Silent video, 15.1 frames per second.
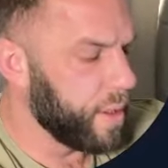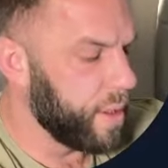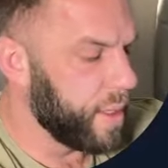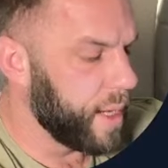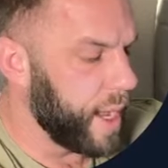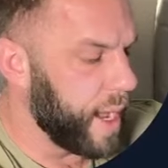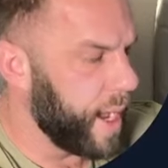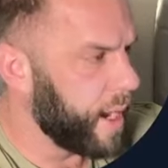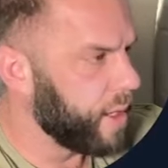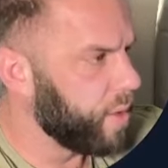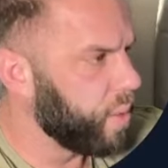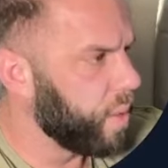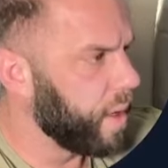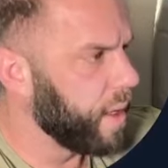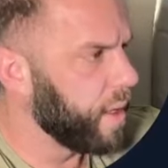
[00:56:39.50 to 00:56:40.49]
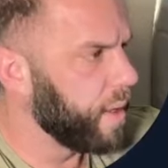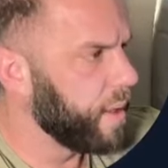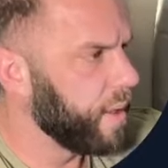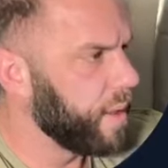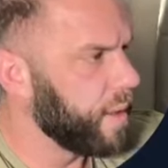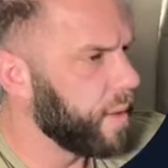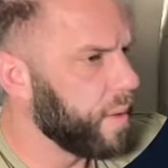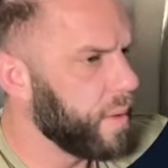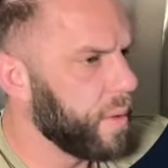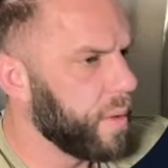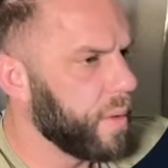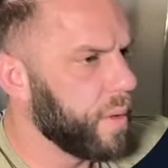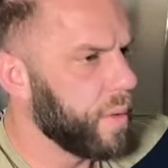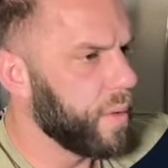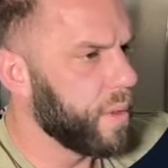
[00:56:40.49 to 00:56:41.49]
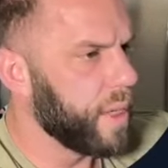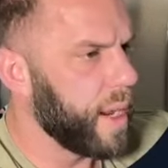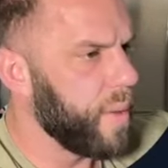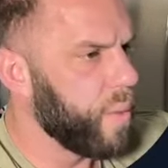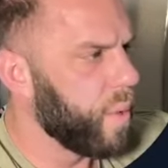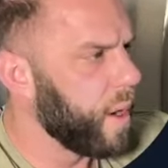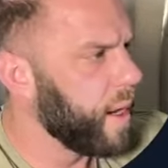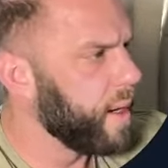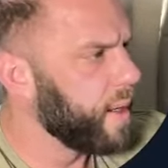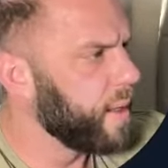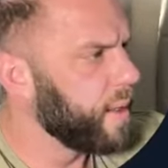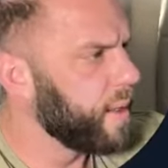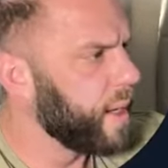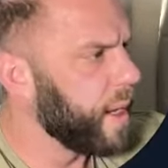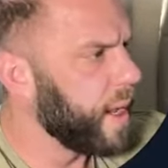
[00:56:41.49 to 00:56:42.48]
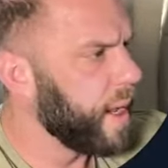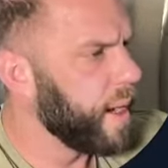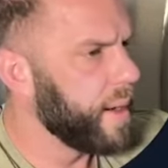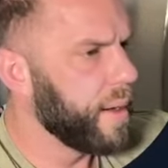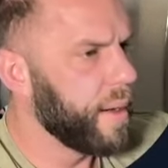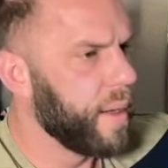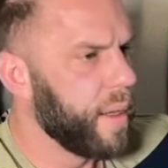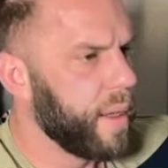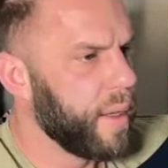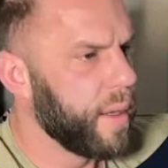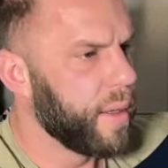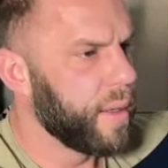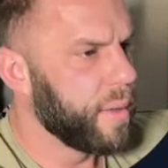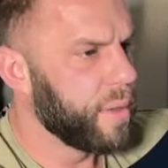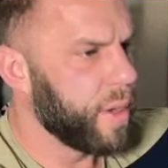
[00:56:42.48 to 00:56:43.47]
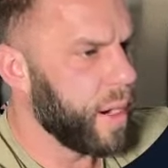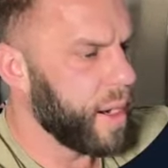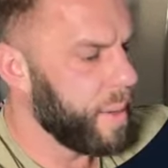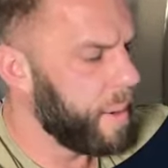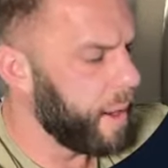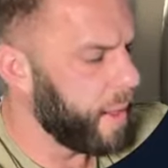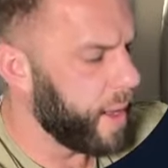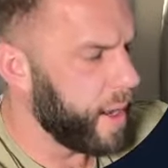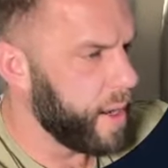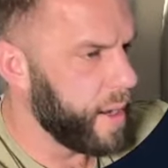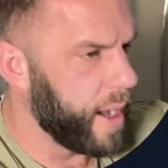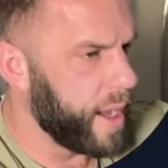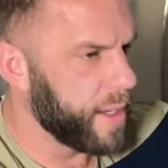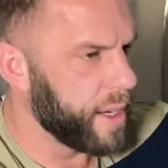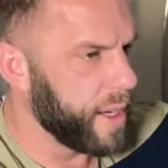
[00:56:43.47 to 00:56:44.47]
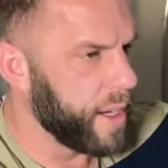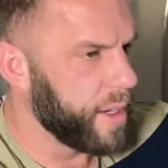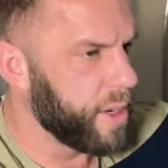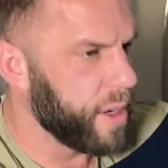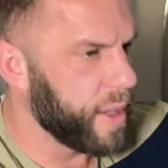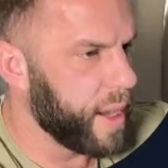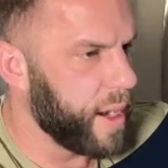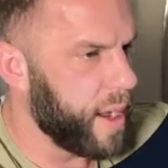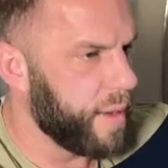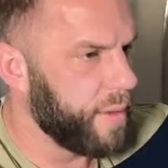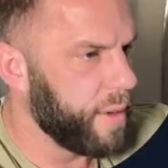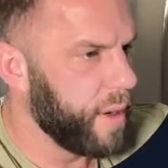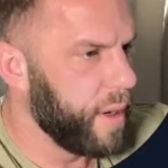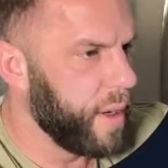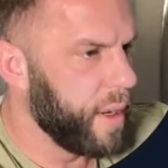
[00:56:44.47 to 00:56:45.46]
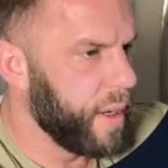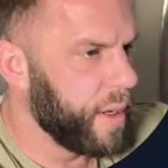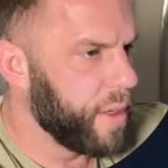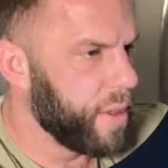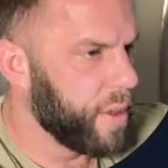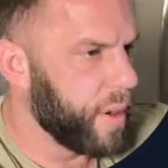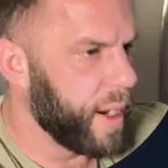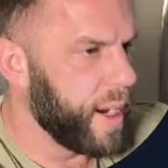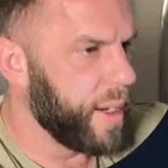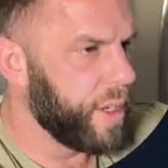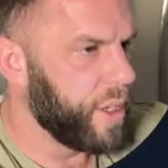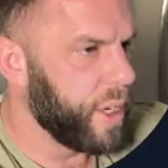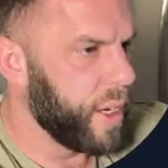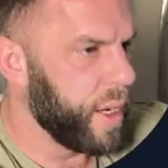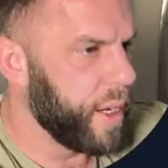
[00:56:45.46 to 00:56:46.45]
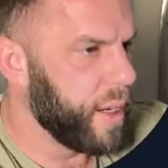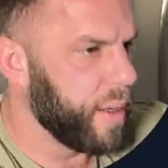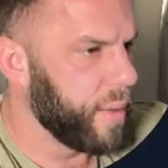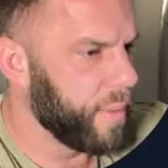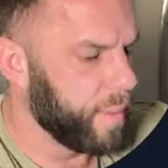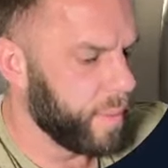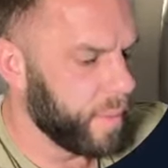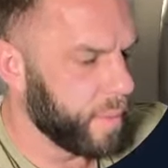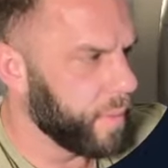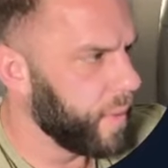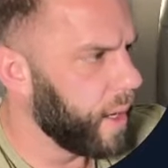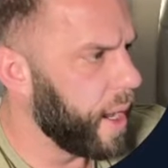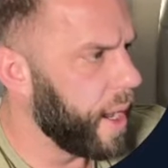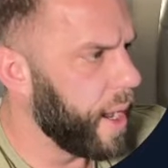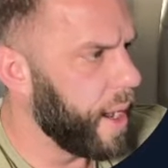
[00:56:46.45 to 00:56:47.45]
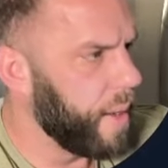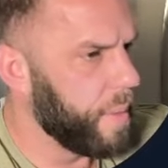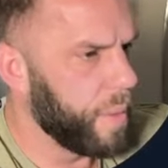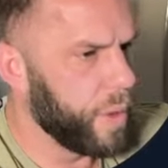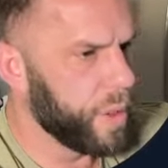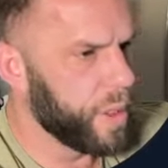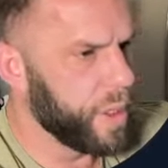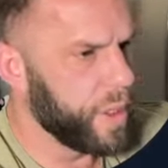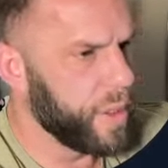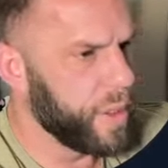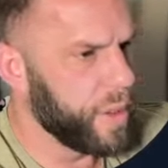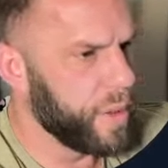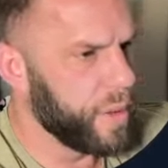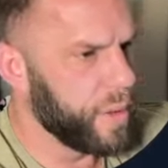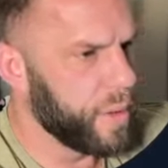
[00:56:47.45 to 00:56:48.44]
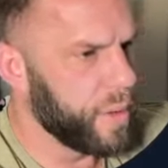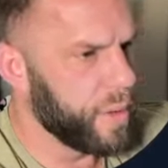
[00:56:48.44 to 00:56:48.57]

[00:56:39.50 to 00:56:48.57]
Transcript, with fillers: dash 1, we'll say 110. Sorry about that, you guys. I need to turn that off. Duration, uh, we'll do